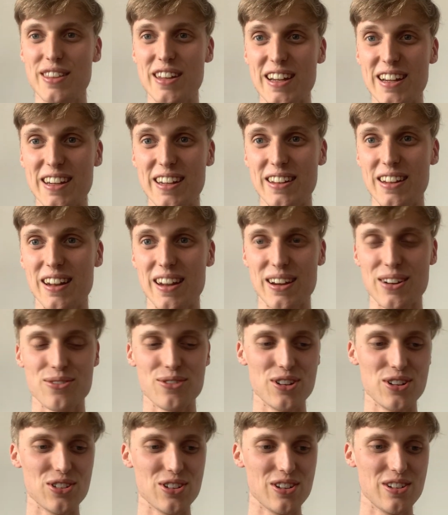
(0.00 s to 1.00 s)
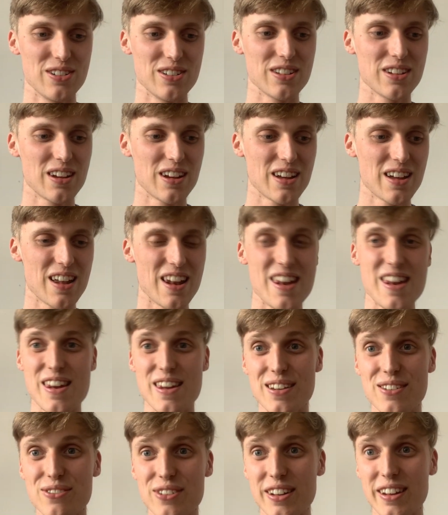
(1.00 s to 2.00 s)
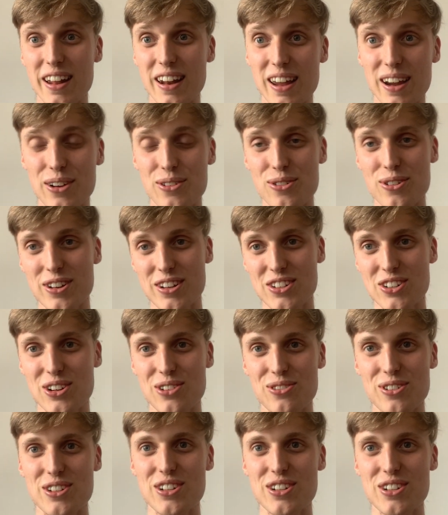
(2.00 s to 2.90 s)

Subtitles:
think in the language and live in the language.